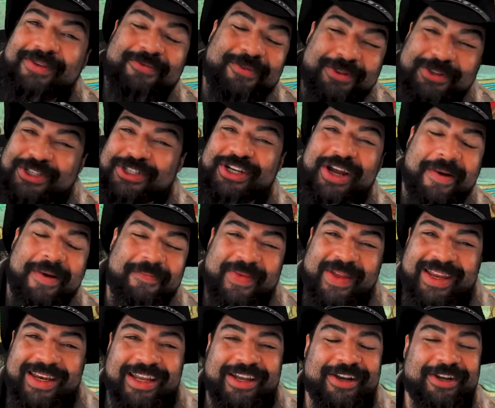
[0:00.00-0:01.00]
We'll jump
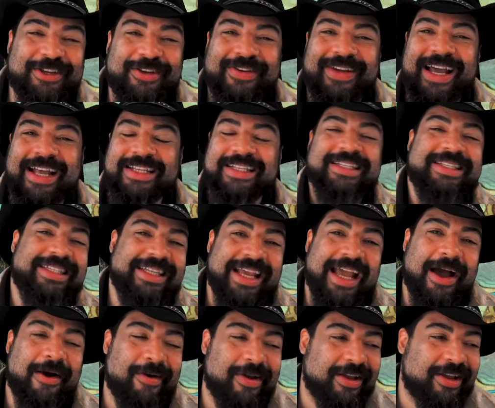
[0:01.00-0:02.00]
in here. You guys can see
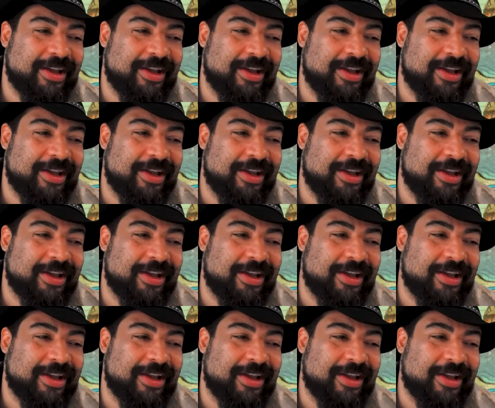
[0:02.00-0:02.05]
how it